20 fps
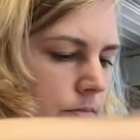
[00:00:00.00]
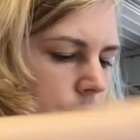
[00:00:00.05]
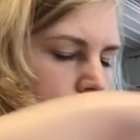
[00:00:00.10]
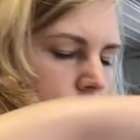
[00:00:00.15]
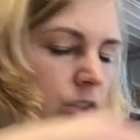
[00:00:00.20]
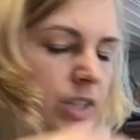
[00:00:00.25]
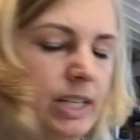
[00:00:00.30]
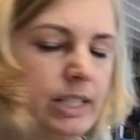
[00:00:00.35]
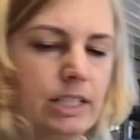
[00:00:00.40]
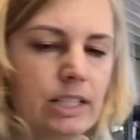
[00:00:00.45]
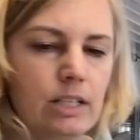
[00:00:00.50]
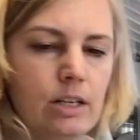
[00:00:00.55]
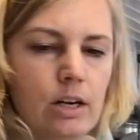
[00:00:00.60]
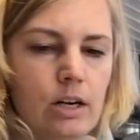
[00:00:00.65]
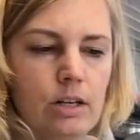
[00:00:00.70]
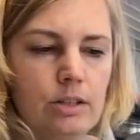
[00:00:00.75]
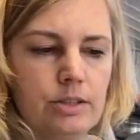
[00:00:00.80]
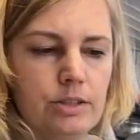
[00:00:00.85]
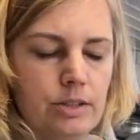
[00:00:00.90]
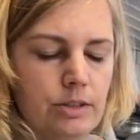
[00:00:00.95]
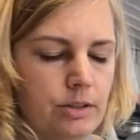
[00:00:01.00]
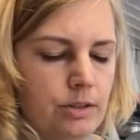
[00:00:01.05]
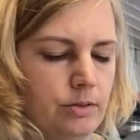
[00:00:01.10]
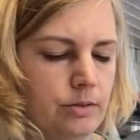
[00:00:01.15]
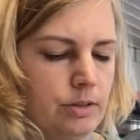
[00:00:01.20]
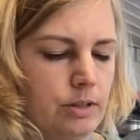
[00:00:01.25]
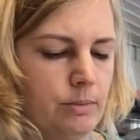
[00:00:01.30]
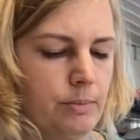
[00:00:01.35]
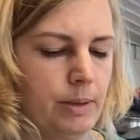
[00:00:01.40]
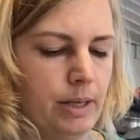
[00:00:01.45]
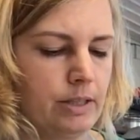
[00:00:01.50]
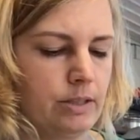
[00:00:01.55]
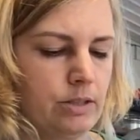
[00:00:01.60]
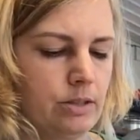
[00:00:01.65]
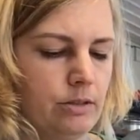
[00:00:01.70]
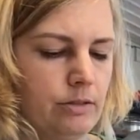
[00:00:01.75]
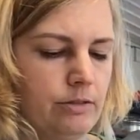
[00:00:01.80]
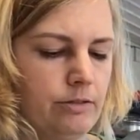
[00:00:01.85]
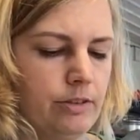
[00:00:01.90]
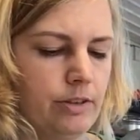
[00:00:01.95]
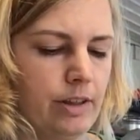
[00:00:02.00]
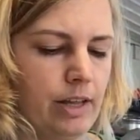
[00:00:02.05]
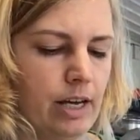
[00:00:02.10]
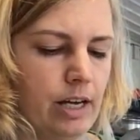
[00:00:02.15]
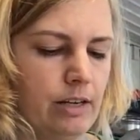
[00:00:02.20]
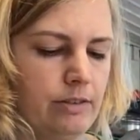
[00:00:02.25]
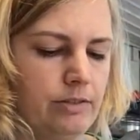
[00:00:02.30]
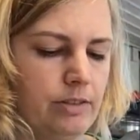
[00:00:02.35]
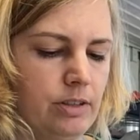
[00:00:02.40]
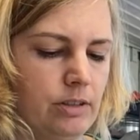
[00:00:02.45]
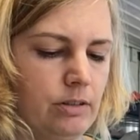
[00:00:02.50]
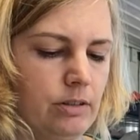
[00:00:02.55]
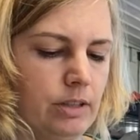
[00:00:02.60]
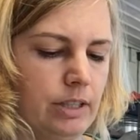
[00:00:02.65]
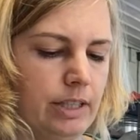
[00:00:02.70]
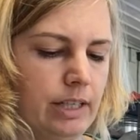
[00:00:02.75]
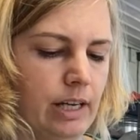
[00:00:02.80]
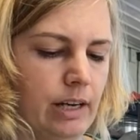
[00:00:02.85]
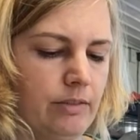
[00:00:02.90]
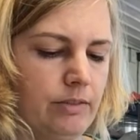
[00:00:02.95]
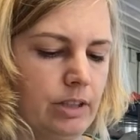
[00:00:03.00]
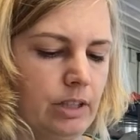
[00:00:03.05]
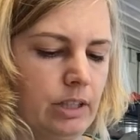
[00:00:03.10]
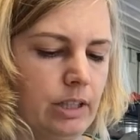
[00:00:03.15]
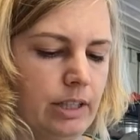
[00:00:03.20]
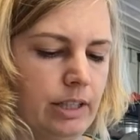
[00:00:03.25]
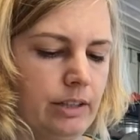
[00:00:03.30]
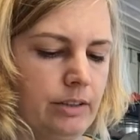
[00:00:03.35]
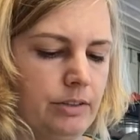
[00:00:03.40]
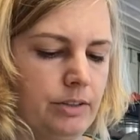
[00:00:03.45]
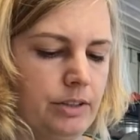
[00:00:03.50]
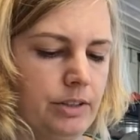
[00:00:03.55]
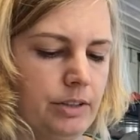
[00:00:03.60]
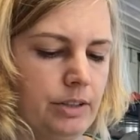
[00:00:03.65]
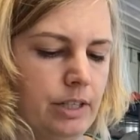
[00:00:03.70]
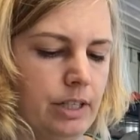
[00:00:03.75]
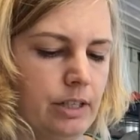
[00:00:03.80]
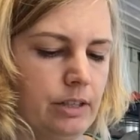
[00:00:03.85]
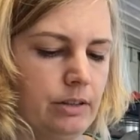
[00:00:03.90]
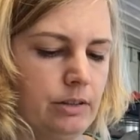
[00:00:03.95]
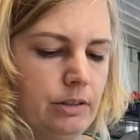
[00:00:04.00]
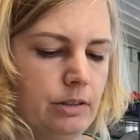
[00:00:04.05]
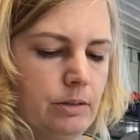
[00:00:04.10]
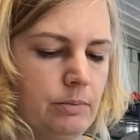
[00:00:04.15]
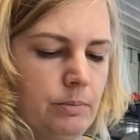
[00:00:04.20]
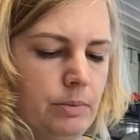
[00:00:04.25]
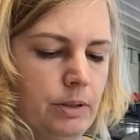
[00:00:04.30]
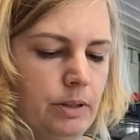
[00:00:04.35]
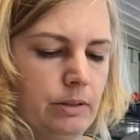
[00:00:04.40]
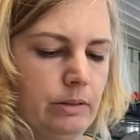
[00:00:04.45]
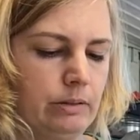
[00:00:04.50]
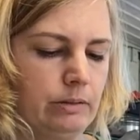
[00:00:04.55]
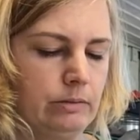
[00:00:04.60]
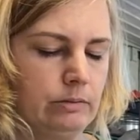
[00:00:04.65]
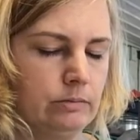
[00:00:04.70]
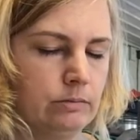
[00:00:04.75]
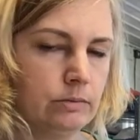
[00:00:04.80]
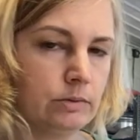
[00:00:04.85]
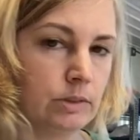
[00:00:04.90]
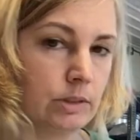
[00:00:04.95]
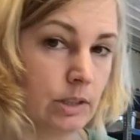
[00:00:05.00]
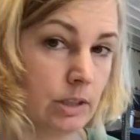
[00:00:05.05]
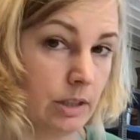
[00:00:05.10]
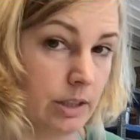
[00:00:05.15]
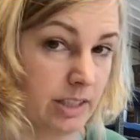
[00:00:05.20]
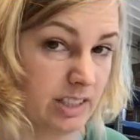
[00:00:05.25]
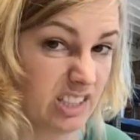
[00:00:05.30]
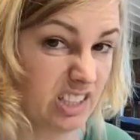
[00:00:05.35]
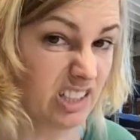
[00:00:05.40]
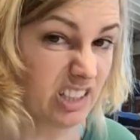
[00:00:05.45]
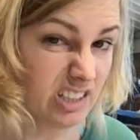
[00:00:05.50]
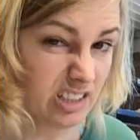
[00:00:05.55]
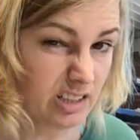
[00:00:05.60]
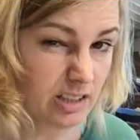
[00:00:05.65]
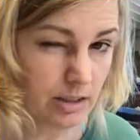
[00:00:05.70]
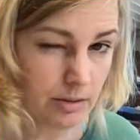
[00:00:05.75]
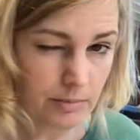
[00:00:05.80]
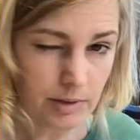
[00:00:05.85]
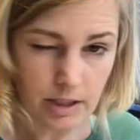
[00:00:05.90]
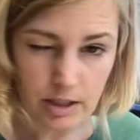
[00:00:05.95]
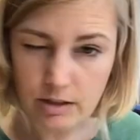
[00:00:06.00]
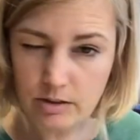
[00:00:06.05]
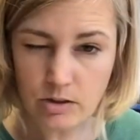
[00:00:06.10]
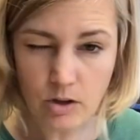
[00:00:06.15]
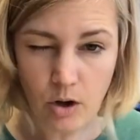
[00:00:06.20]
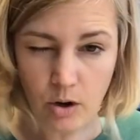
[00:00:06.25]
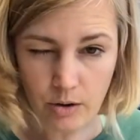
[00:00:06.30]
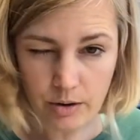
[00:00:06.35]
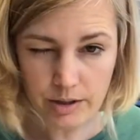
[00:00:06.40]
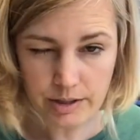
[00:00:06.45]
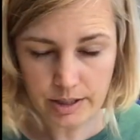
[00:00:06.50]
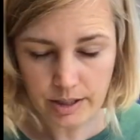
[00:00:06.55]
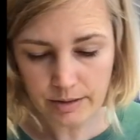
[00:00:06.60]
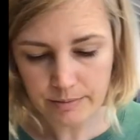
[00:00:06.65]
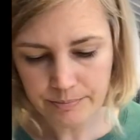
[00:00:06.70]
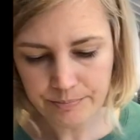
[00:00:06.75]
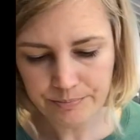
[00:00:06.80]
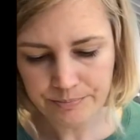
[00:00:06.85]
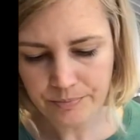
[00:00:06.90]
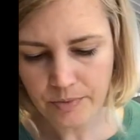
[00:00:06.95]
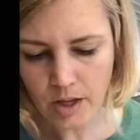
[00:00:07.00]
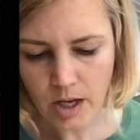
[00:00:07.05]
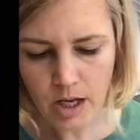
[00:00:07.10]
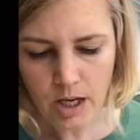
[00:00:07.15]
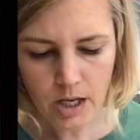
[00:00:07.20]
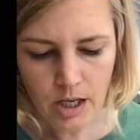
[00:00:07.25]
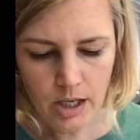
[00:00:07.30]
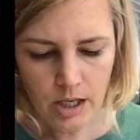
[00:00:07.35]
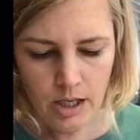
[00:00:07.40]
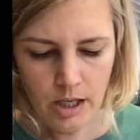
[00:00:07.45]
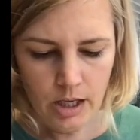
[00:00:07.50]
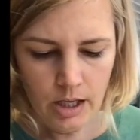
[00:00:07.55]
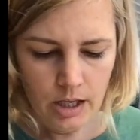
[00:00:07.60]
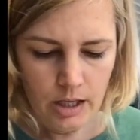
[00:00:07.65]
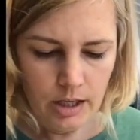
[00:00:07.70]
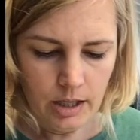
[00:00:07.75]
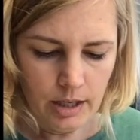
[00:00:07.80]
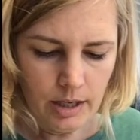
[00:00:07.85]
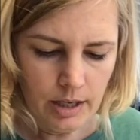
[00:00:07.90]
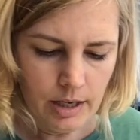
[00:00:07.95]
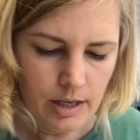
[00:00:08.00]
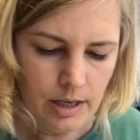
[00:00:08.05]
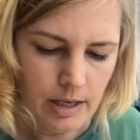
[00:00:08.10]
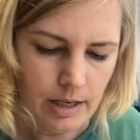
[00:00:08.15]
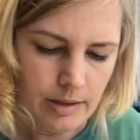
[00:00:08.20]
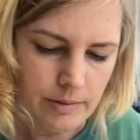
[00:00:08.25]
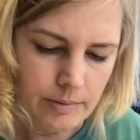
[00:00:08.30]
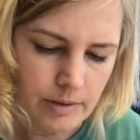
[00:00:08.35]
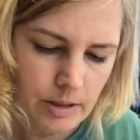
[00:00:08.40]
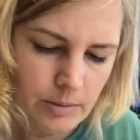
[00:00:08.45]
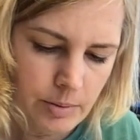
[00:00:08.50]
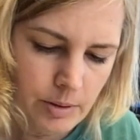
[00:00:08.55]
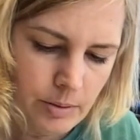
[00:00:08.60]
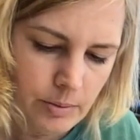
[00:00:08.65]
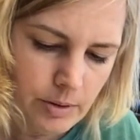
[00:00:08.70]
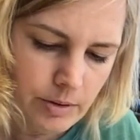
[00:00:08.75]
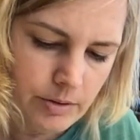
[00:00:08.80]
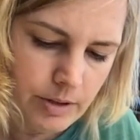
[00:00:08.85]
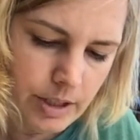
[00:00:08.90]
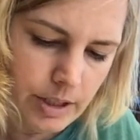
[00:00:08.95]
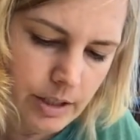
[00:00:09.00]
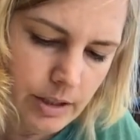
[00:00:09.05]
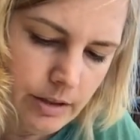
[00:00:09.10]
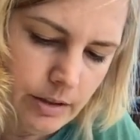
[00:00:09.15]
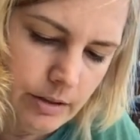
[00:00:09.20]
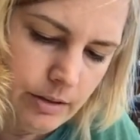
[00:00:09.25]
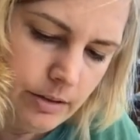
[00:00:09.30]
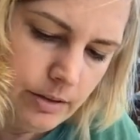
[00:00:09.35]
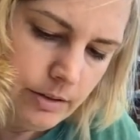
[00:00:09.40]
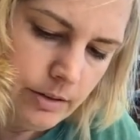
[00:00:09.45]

You guys can also use a pencil for that if you don't like having clay under your nails, but clay stays under my nails all the time. I'm gonna put one right here.